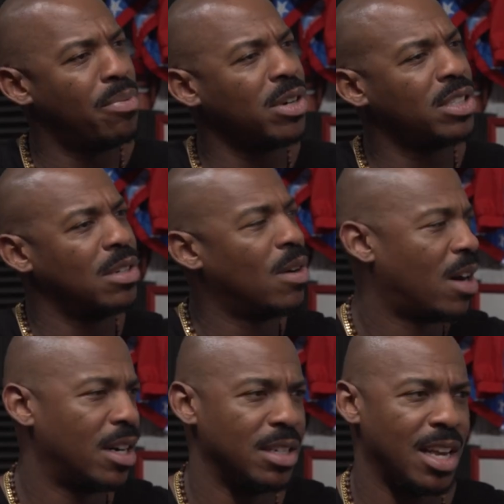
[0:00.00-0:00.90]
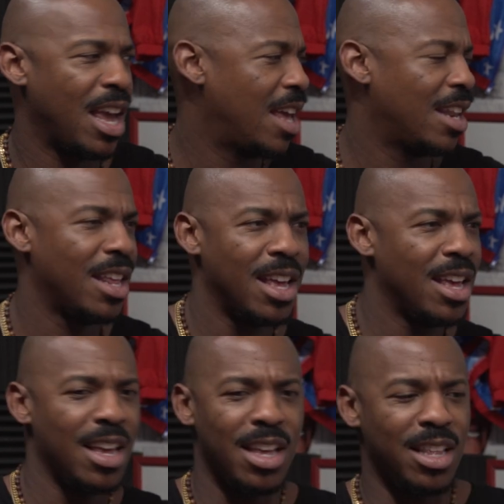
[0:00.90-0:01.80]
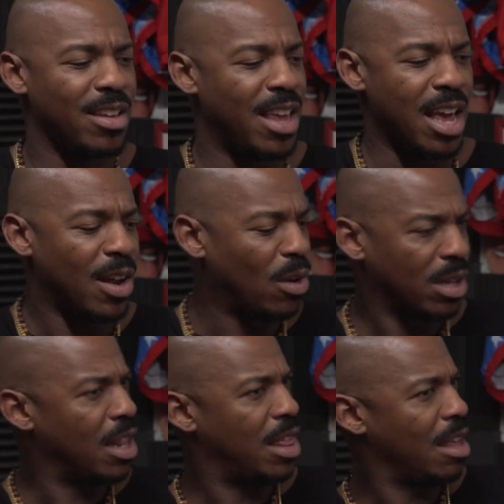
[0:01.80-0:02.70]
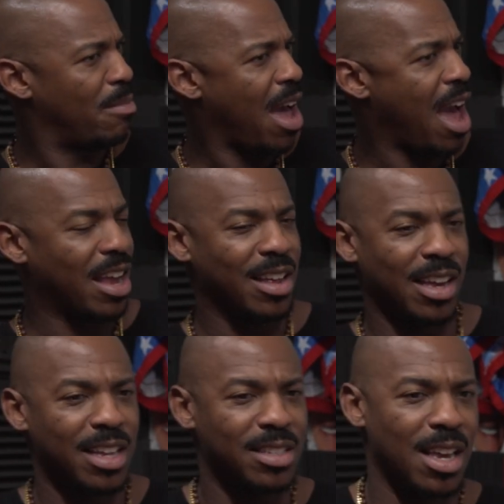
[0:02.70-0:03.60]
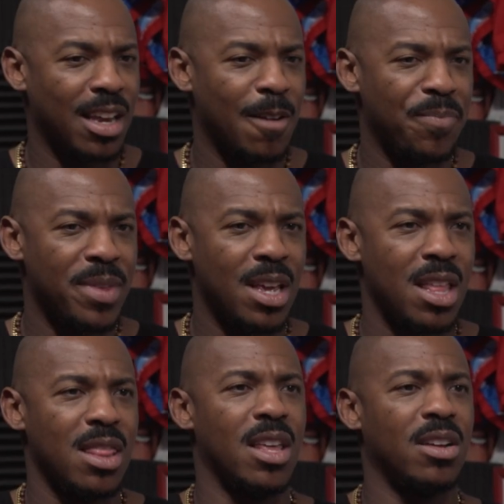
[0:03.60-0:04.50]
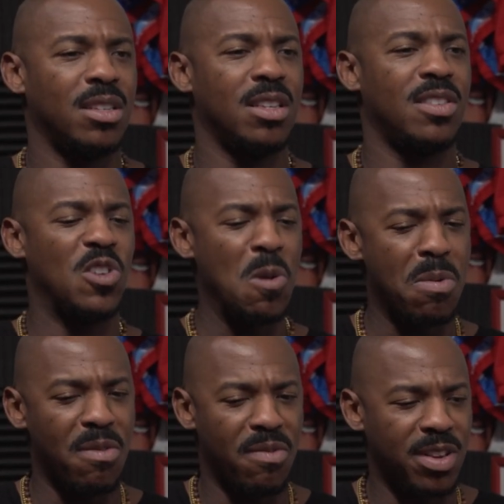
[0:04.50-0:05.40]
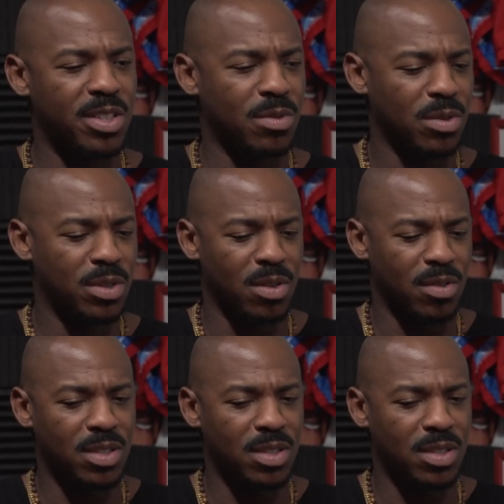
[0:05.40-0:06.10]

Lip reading: push too hard. You can't hold anything back. Like, it's like there's this super visceral sort of